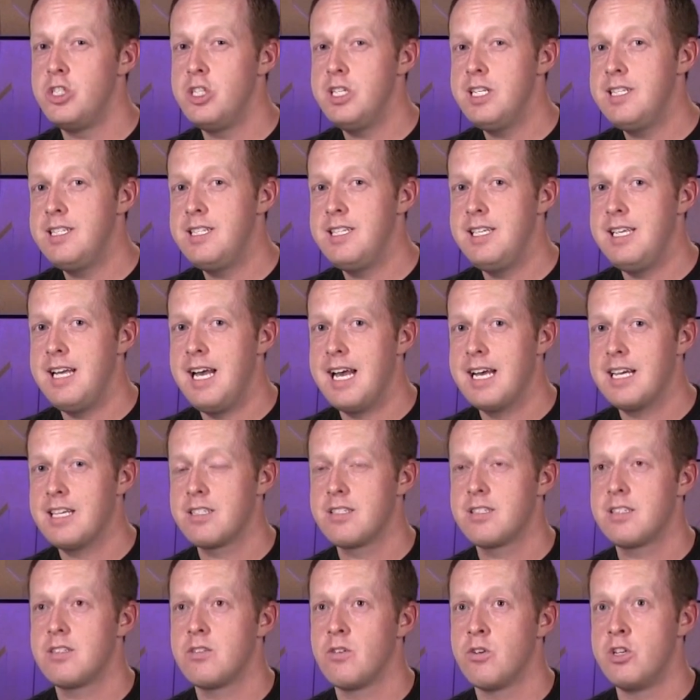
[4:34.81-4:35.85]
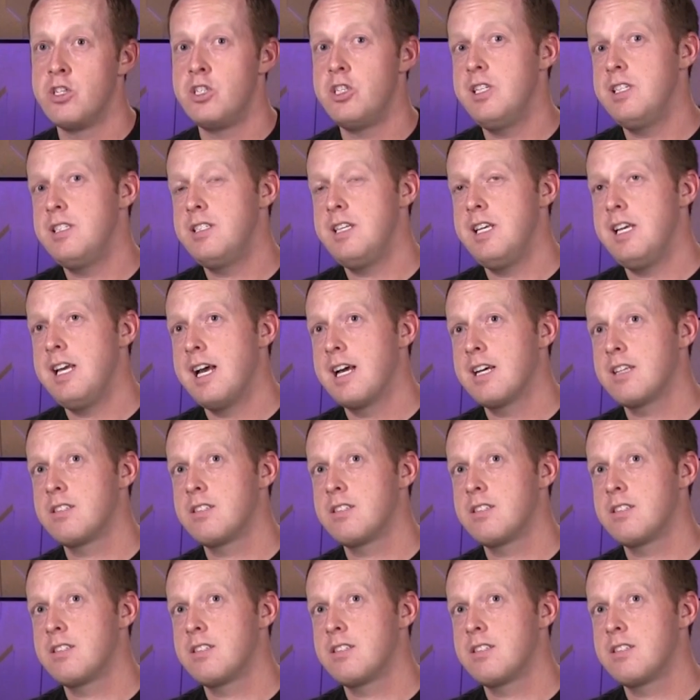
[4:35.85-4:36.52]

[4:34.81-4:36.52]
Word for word: G T X or G T